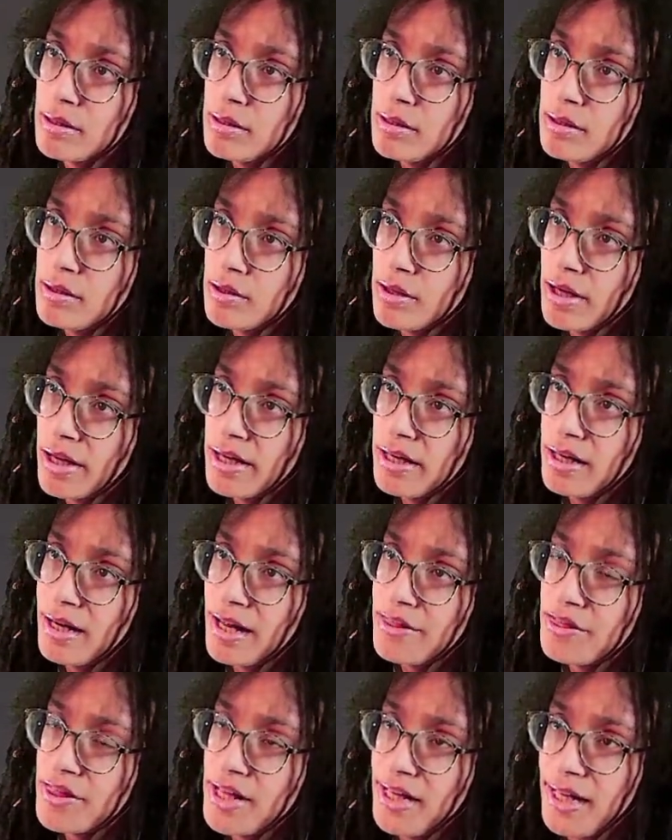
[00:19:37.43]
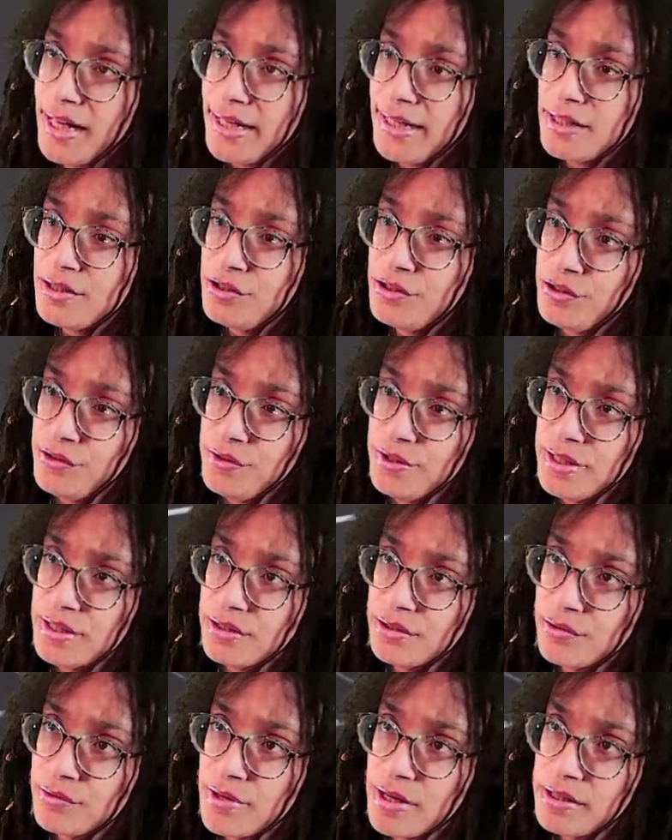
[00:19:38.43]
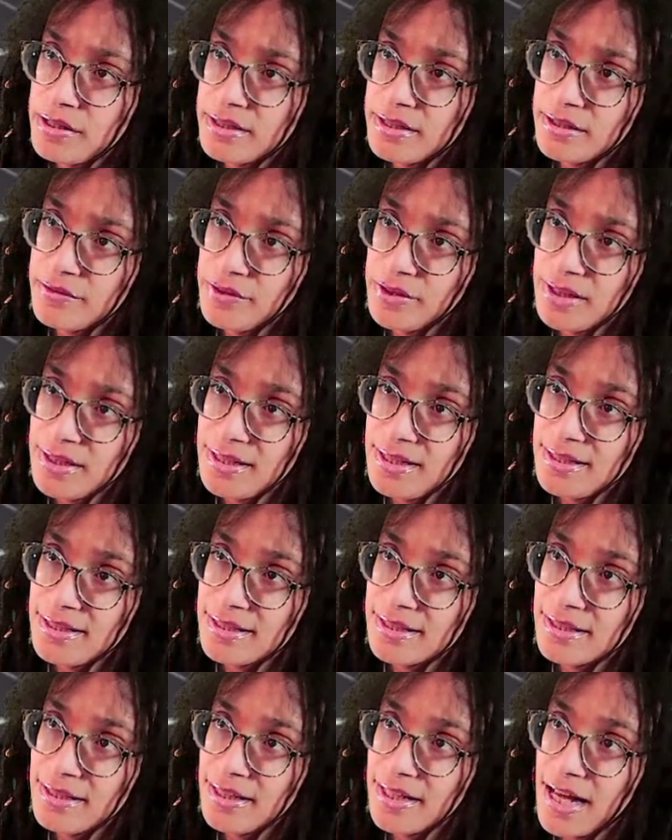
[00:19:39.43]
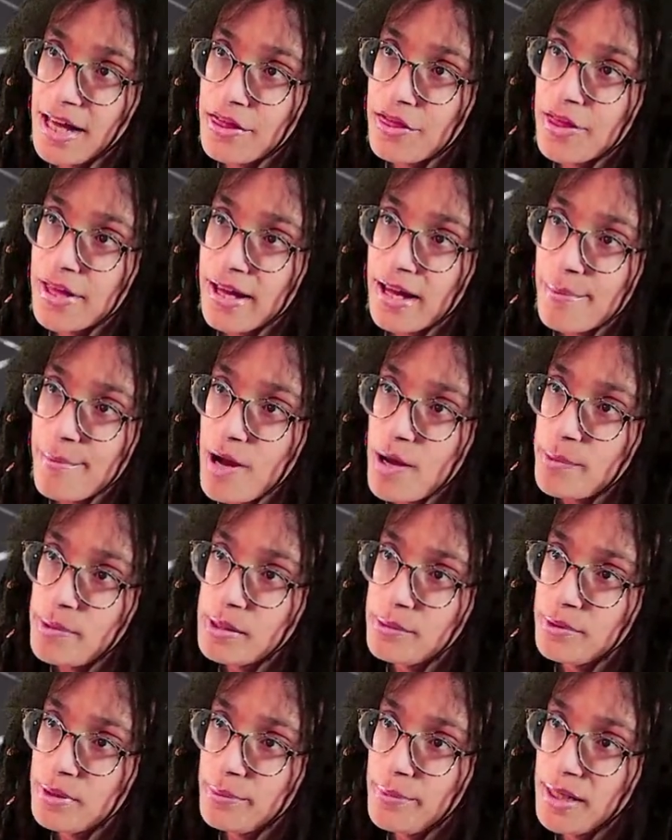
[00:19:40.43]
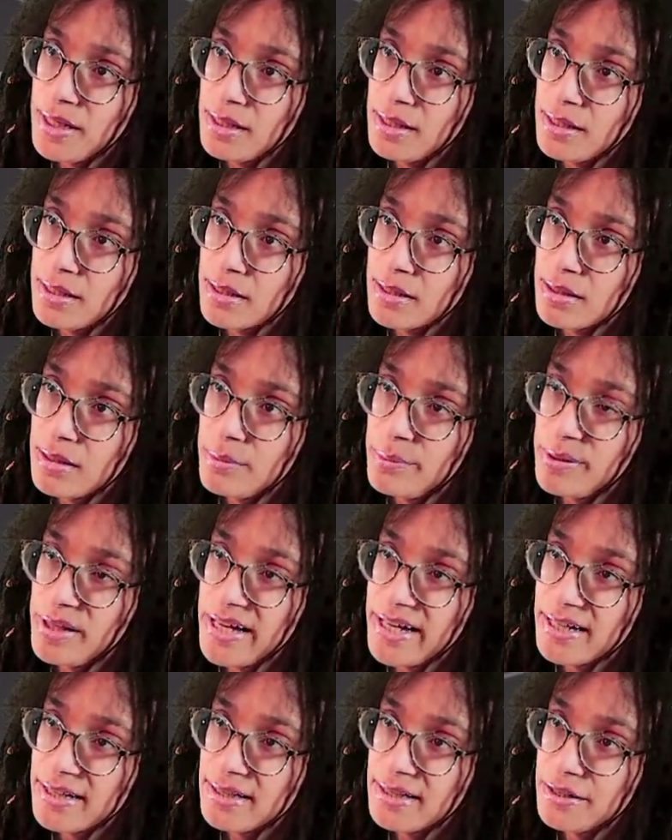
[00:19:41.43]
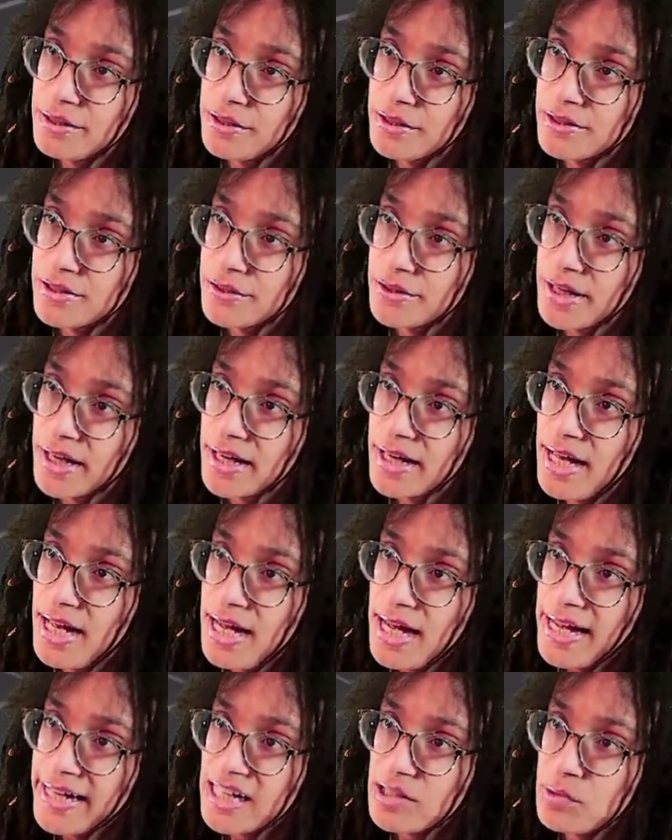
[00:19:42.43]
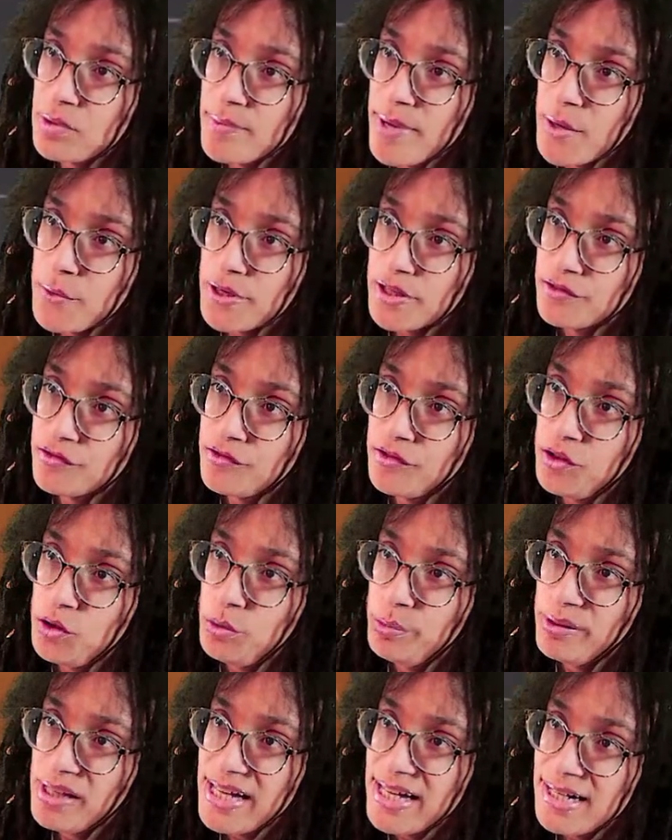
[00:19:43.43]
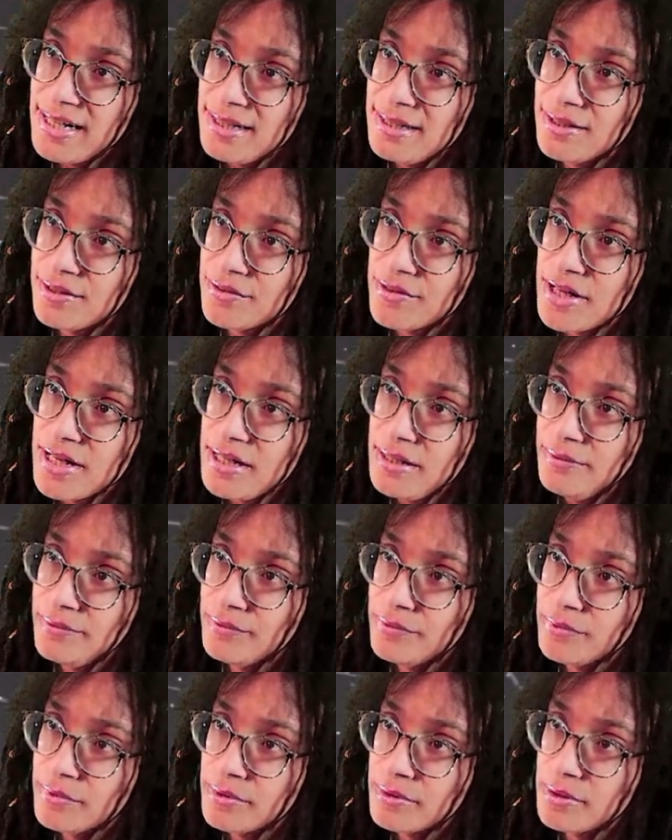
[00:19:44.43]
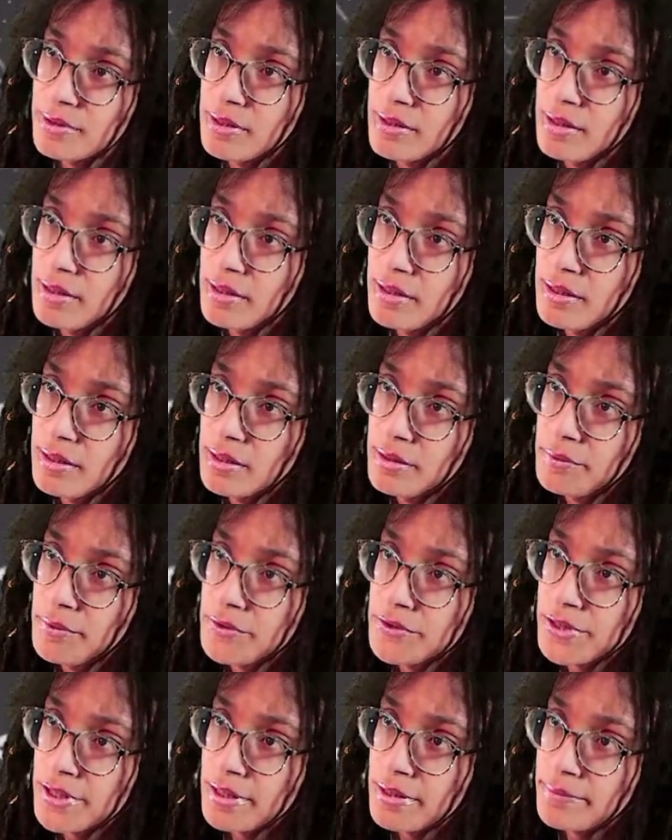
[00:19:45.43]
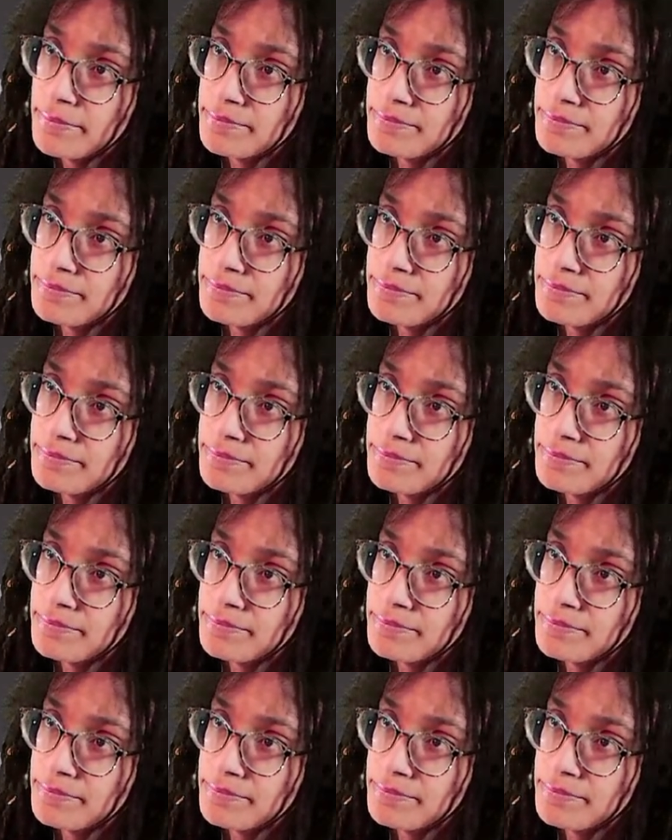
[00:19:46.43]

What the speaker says: Okay, I think I can do this relatively decently. I think I might be able to make a planet that looks okay. I guess we might want a few planets, right? We'll see.